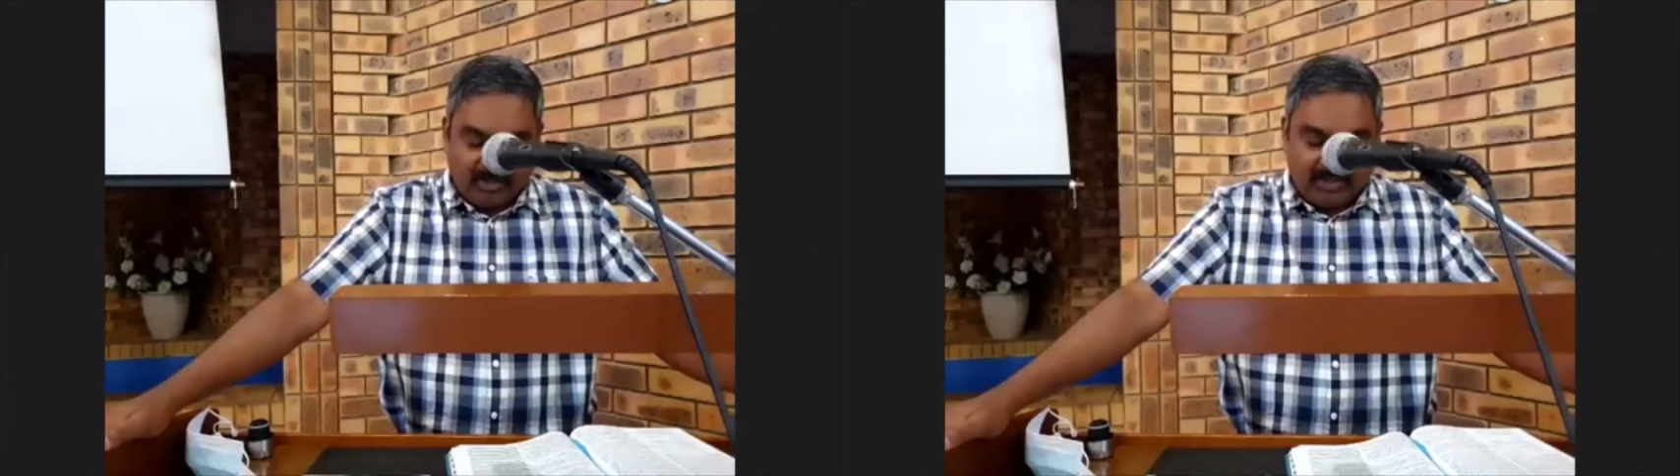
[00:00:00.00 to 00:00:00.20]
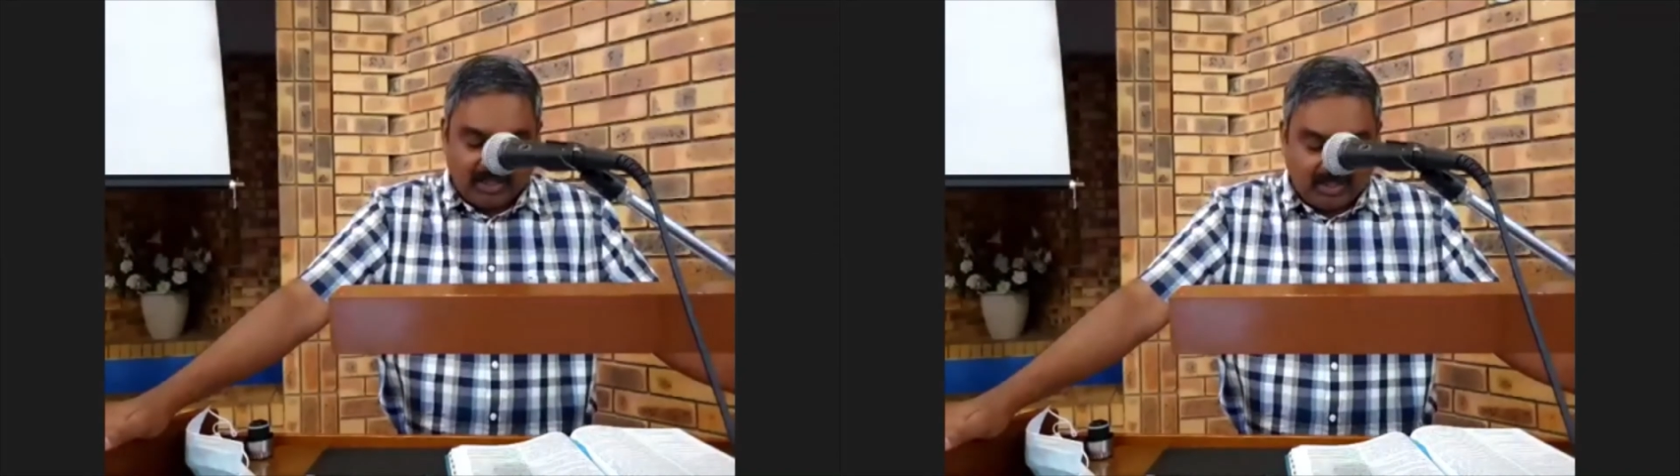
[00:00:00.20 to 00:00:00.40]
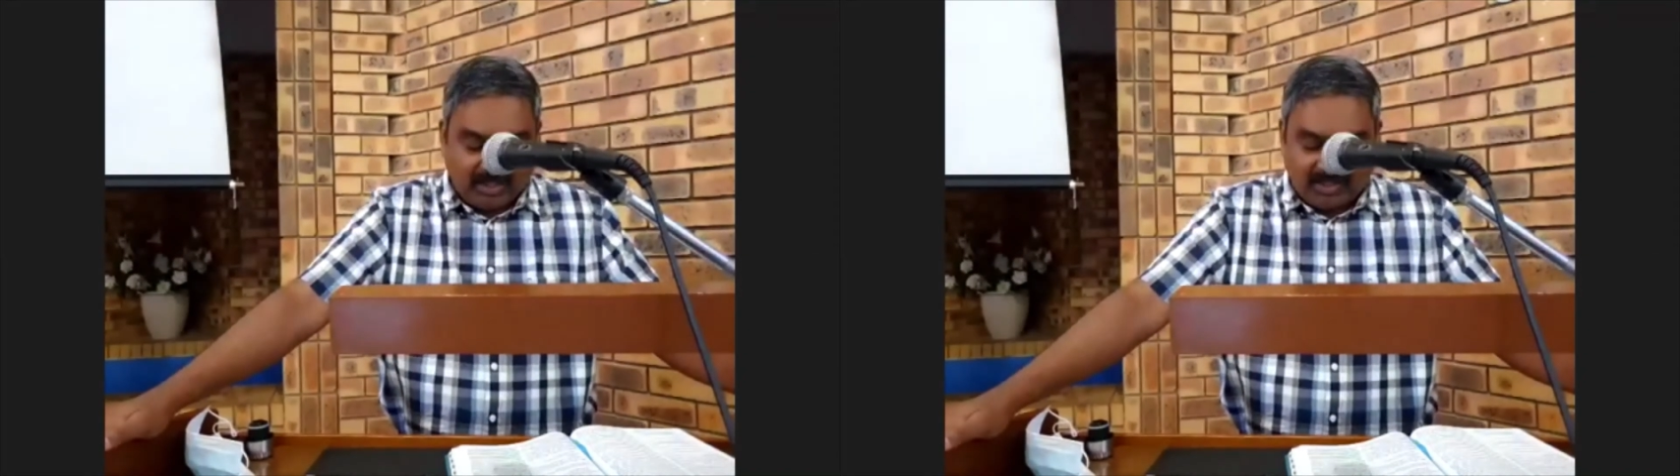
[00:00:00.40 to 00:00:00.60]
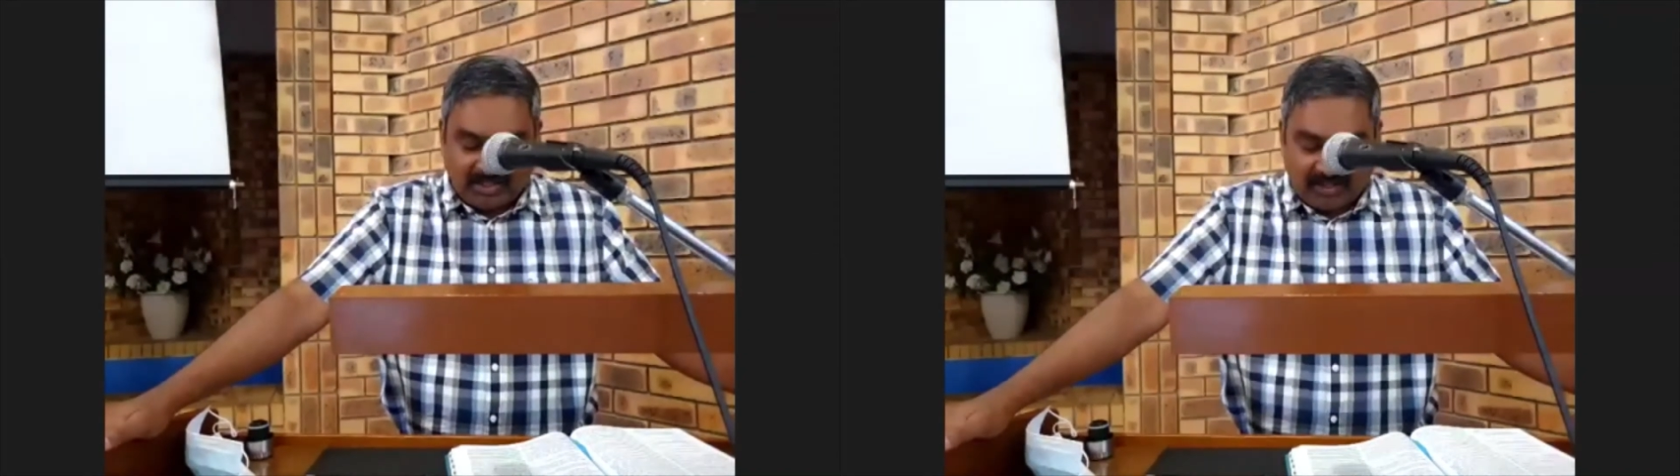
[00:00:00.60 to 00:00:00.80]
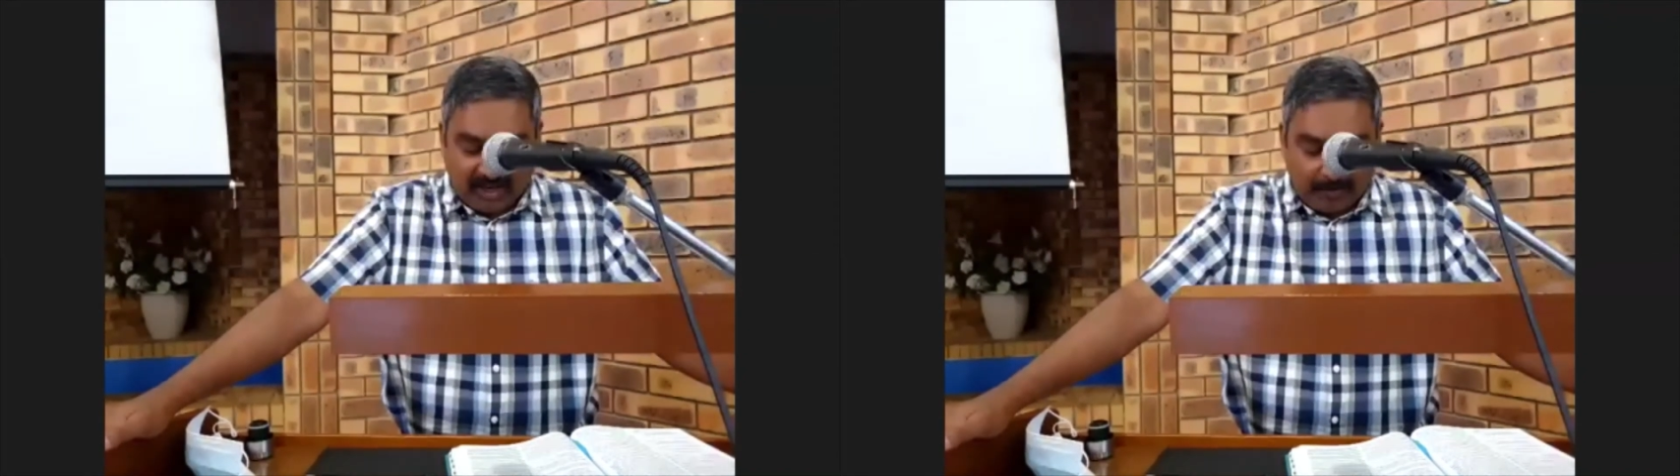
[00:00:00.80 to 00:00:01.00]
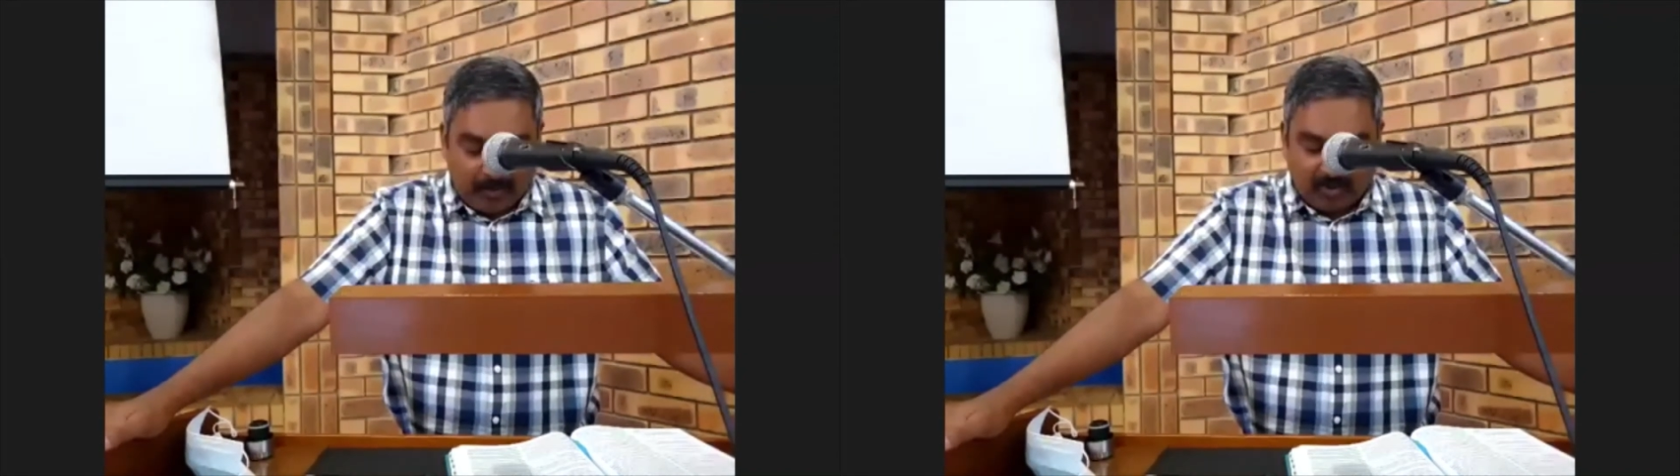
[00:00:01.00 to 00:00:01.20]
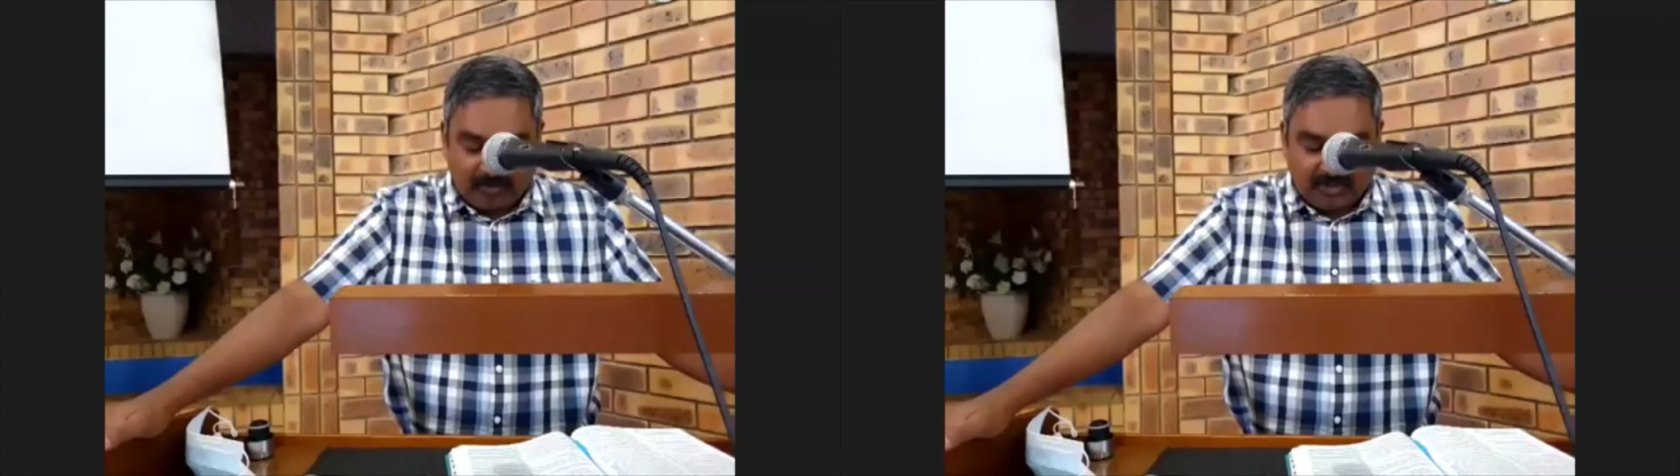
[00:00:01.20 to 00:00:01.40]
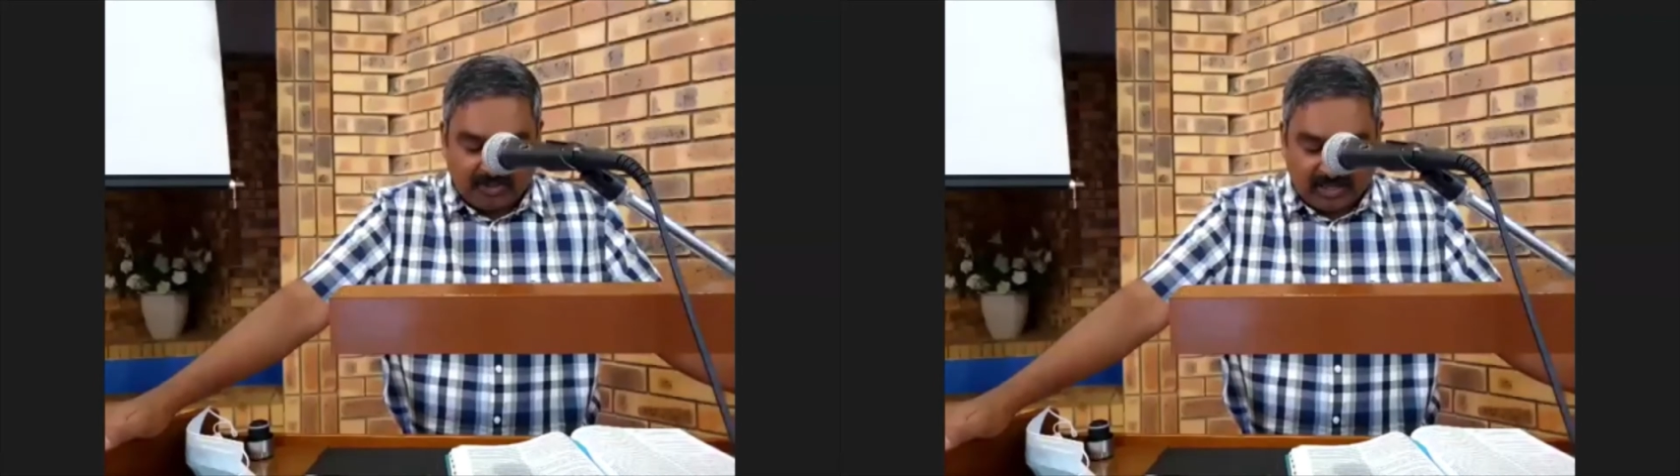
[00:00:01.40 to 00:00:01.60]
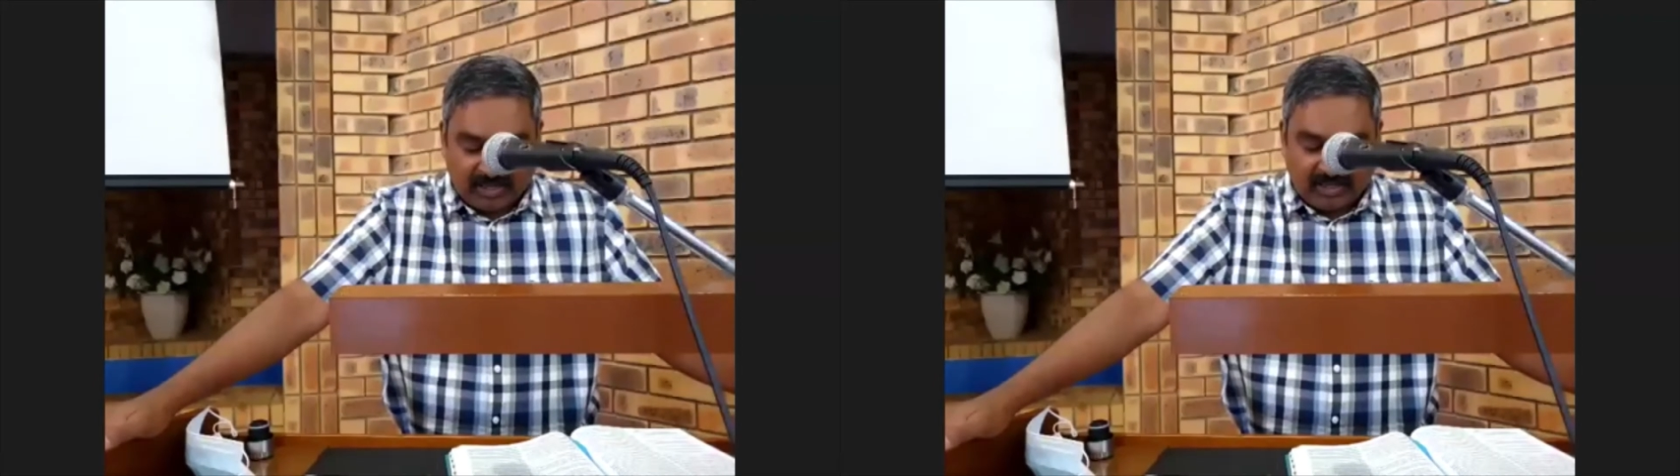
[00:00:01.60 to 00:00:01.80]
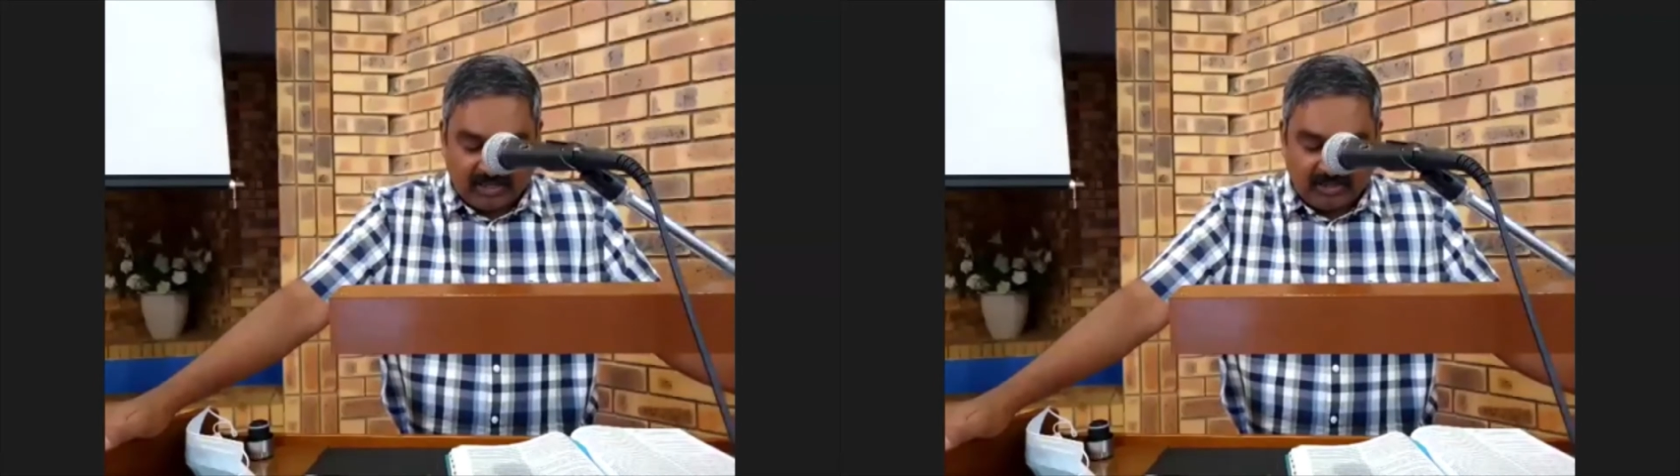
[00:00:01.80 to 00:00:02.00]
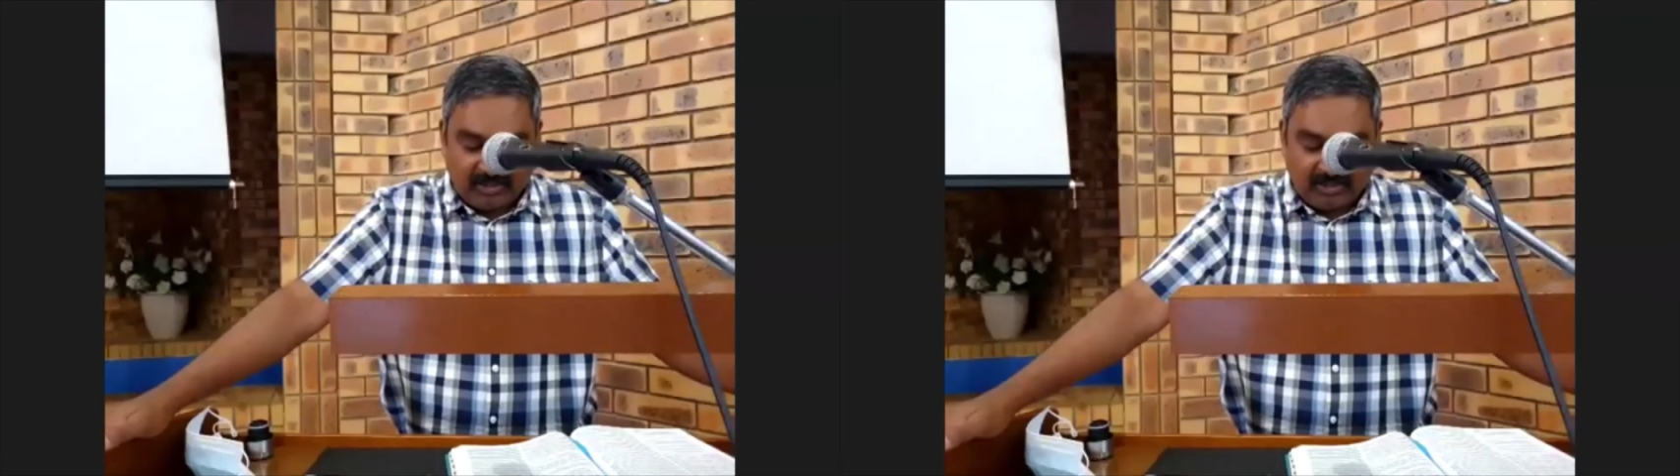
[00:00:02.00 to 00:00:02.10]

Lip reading: touches the apple of his eye.